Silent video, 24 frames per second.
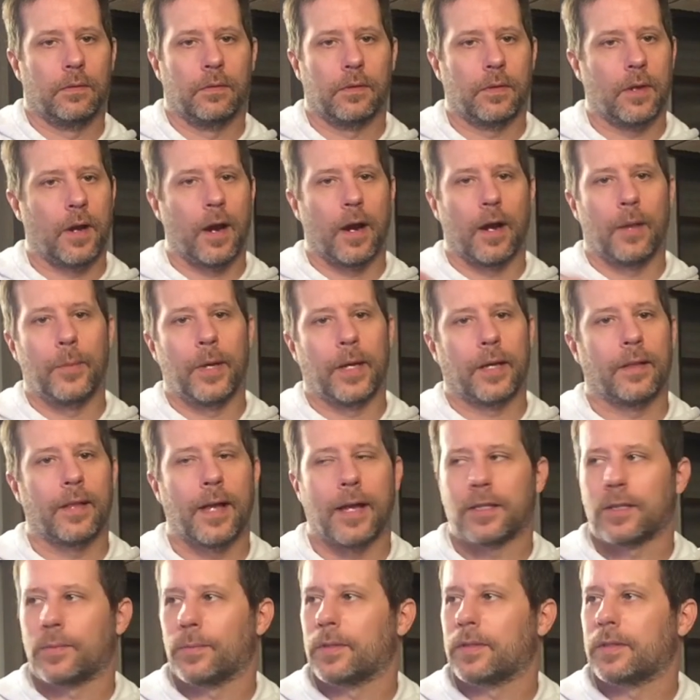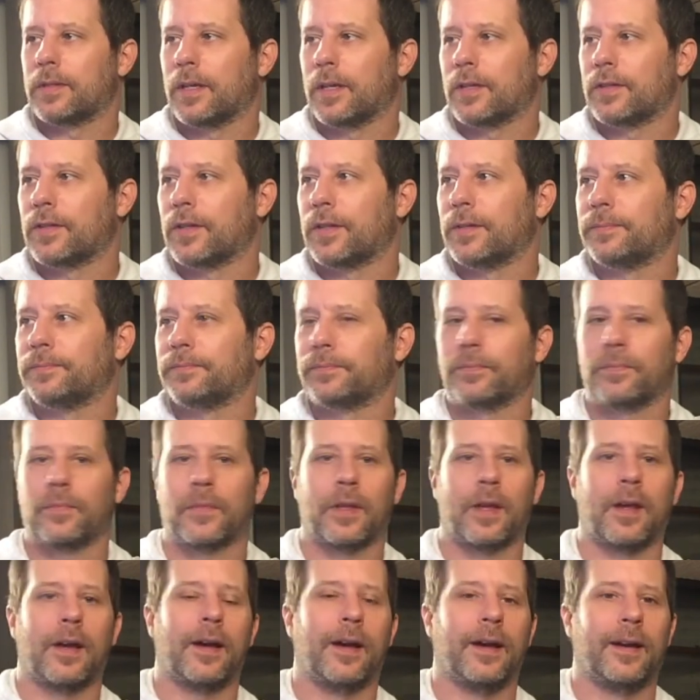I'm making lots of mistakes here.
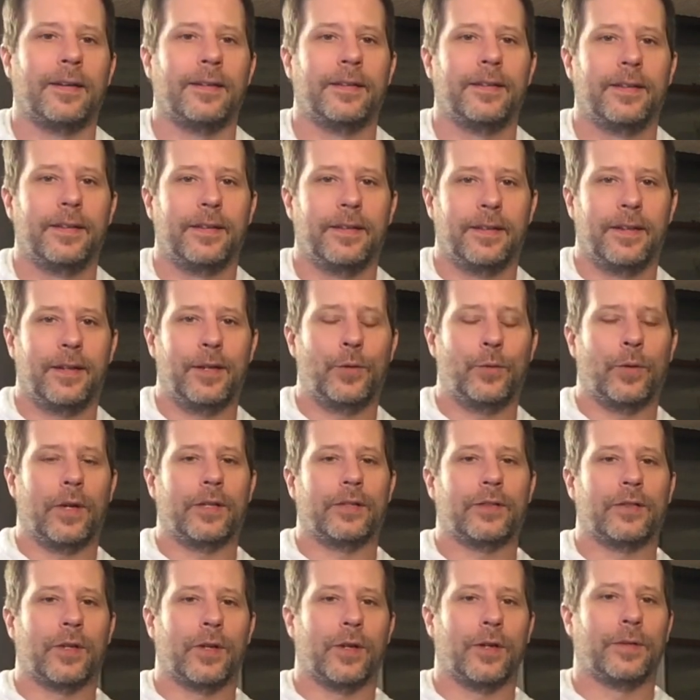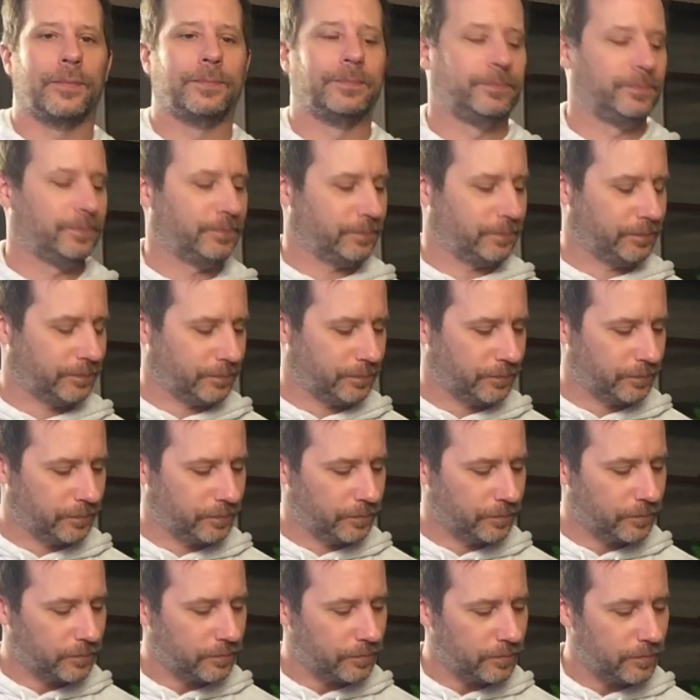Anyway, so
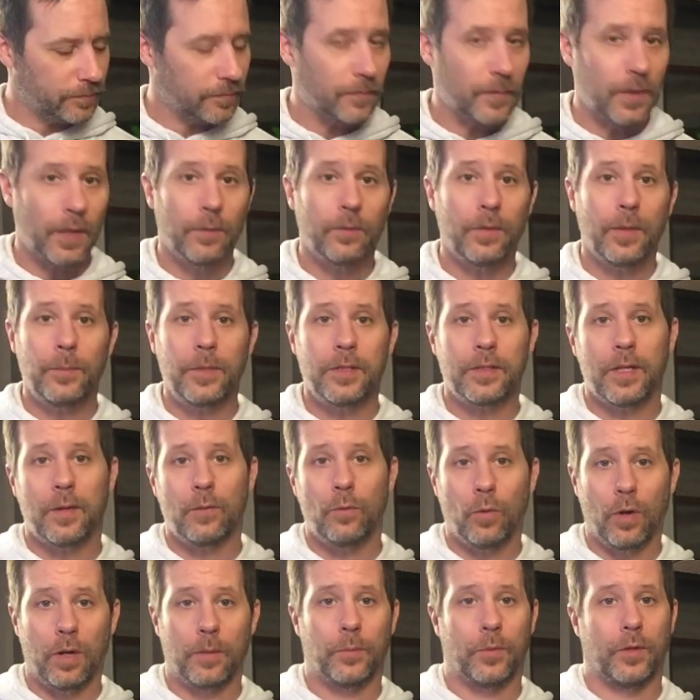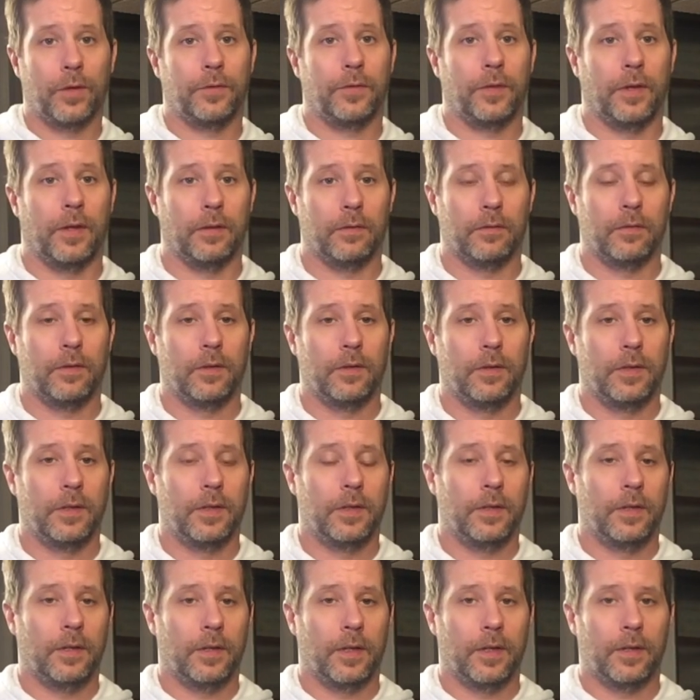let me say one more thing.
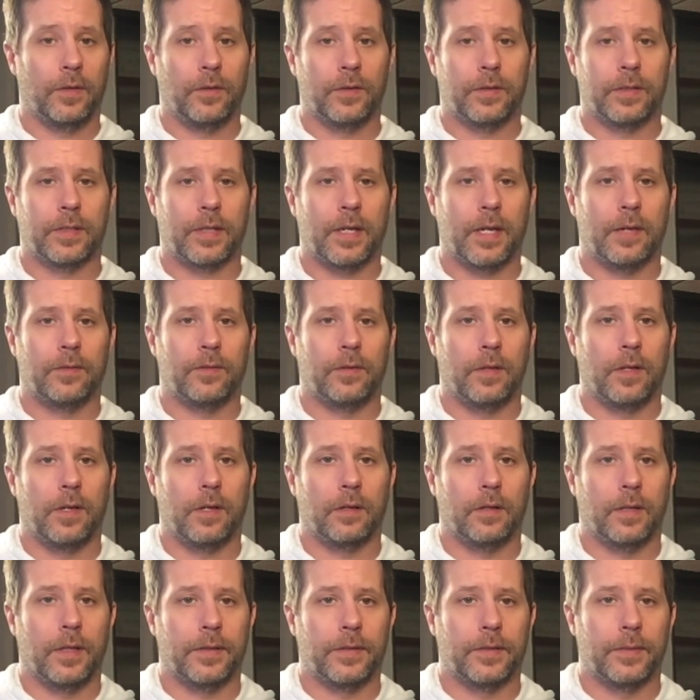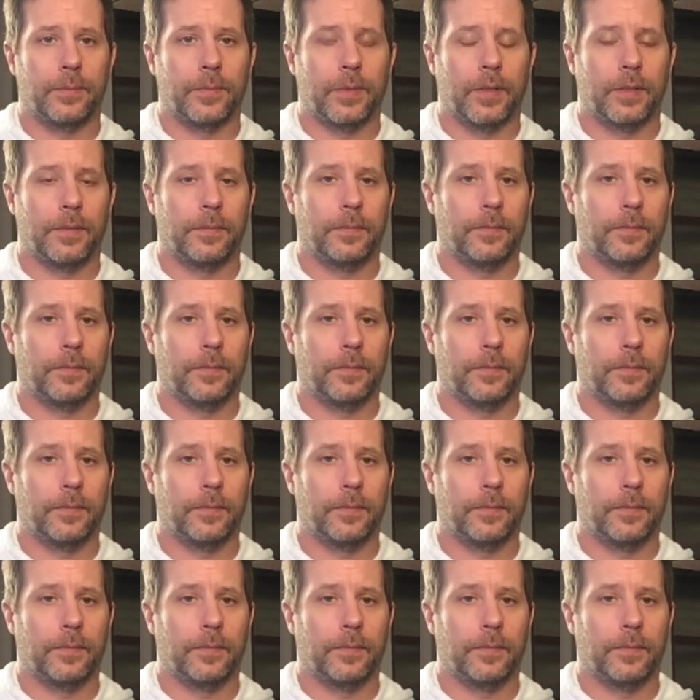I know this is kind of a long lesson, but